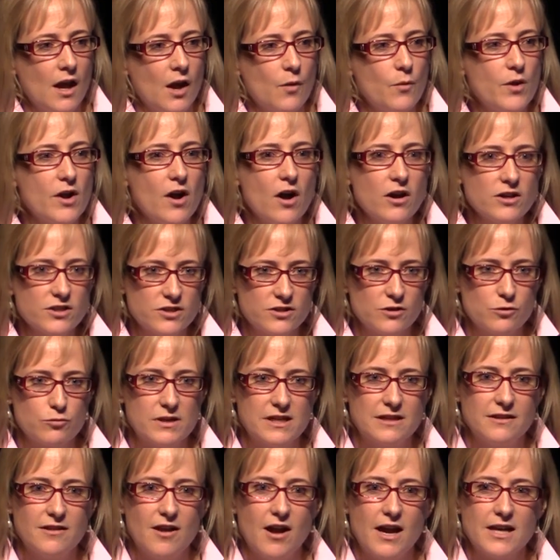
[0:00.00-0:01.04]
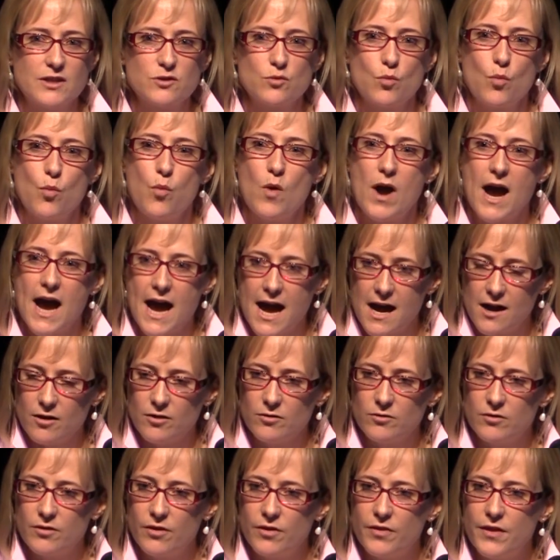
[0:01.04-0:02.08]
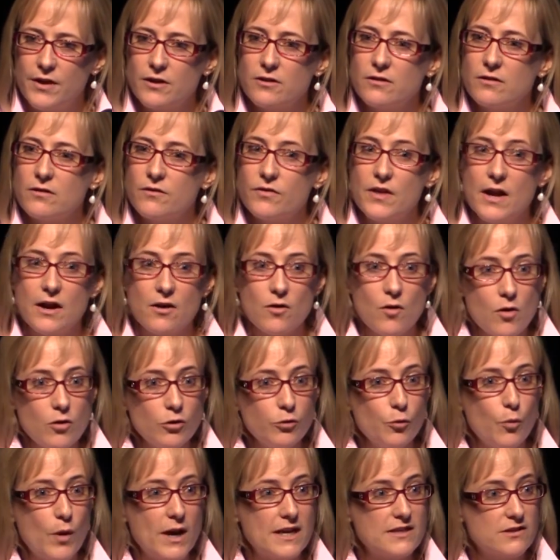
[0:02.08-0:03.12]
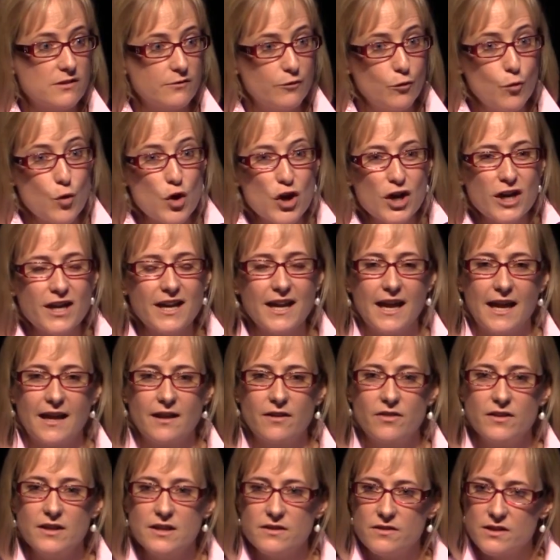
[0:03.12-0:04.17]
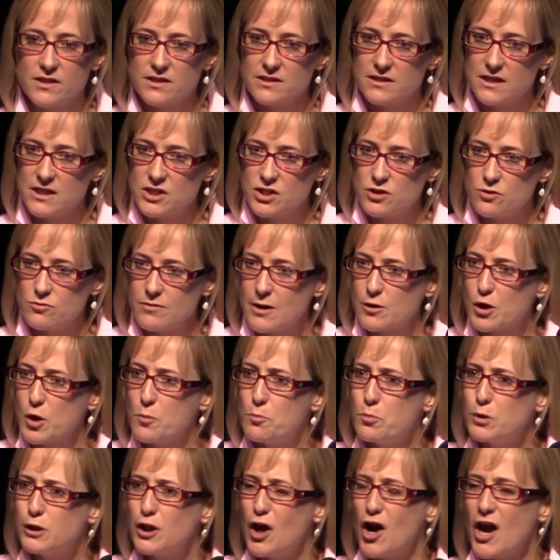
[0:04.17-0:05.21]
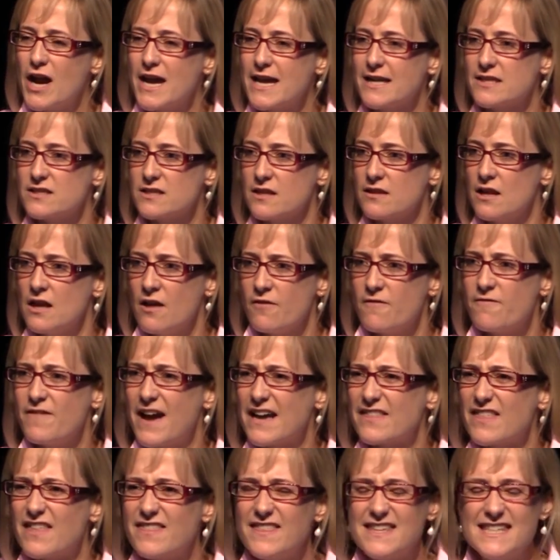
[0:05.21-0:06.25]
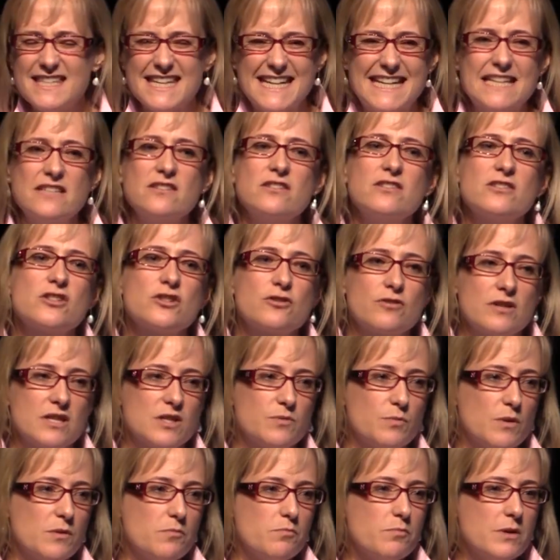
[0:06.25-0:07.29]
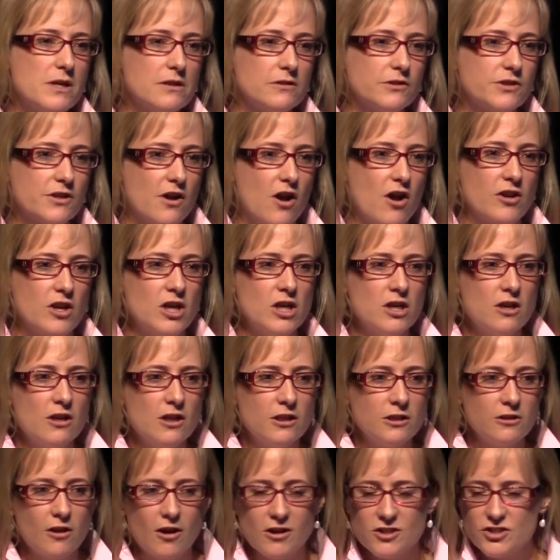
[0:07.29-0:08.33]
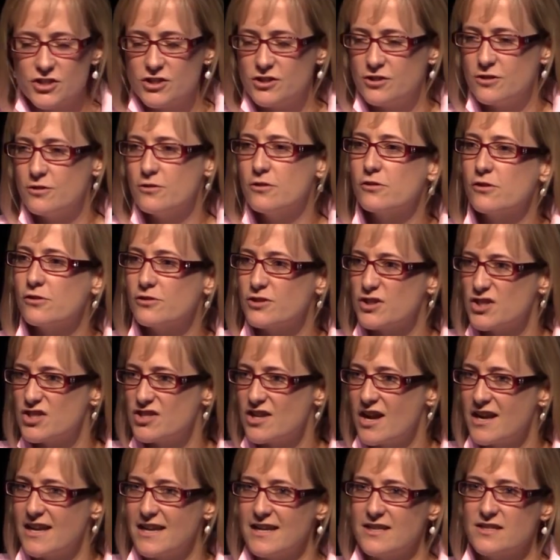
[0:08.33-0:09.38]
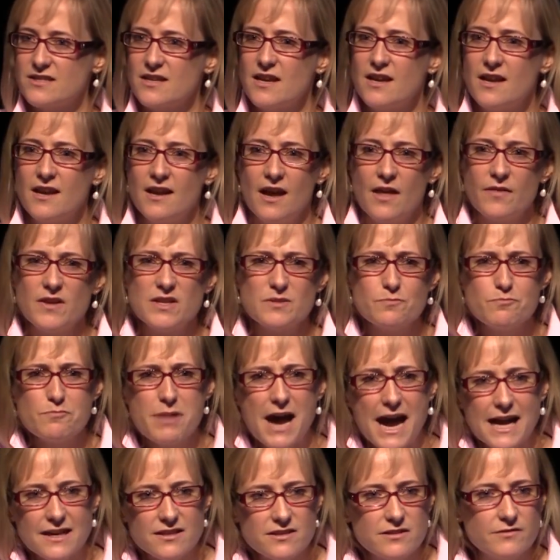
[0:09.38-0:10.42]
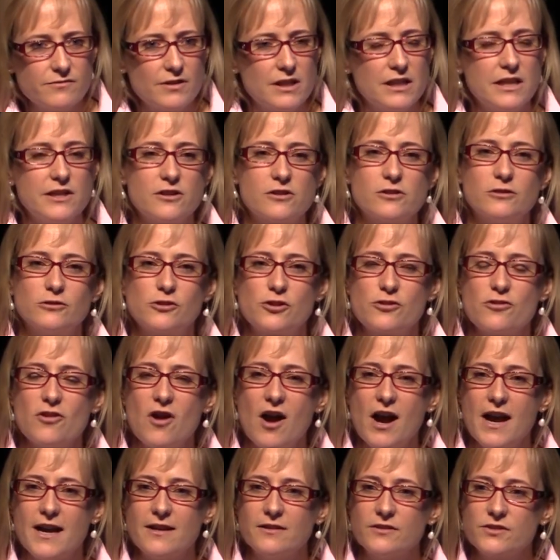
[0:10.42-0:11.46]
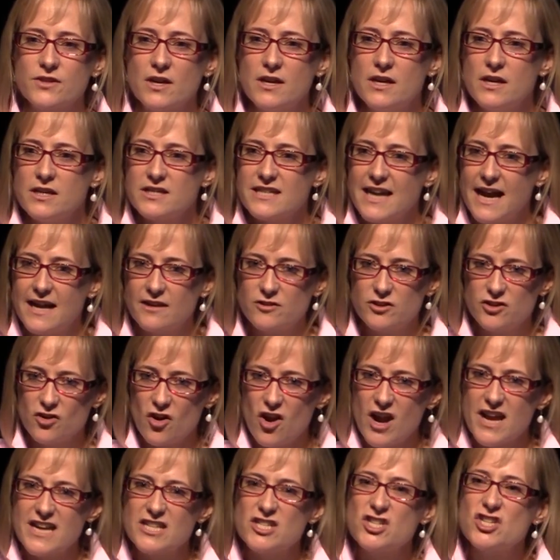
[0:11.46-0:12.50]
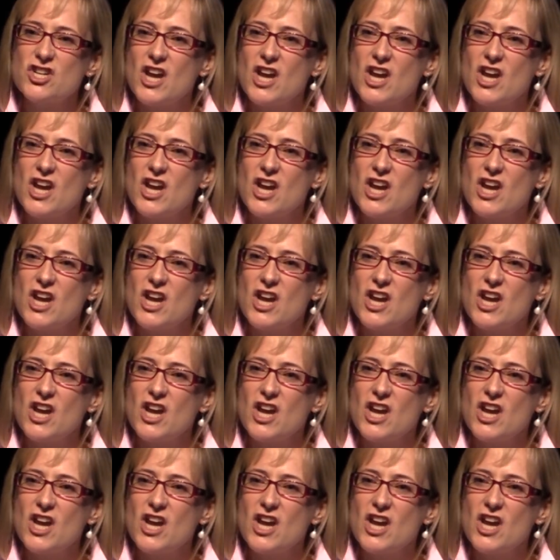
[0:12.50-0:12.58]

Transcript: We also realized, wow, their old ways of working, this issue around compliance, and the fact that this industry has been built on longitudinal studies and these massive clinical trials to try and